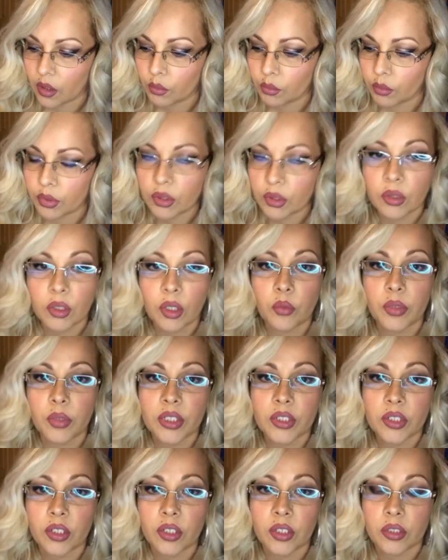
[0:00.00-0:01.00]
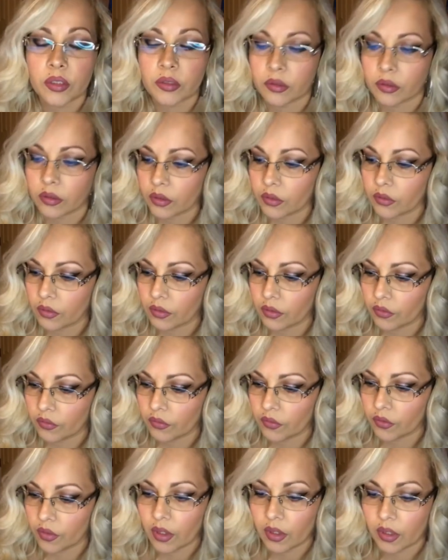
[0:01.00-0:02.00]
Pluto return
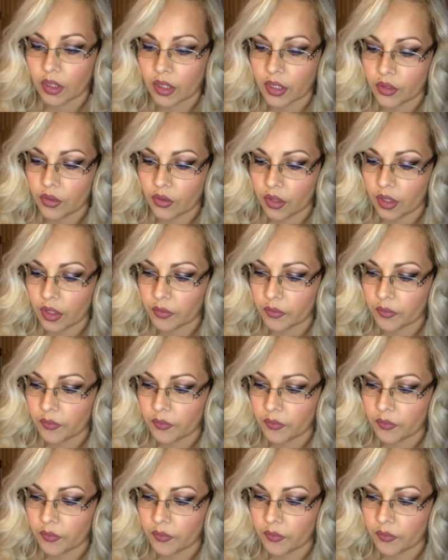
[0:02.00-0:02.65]
for our country.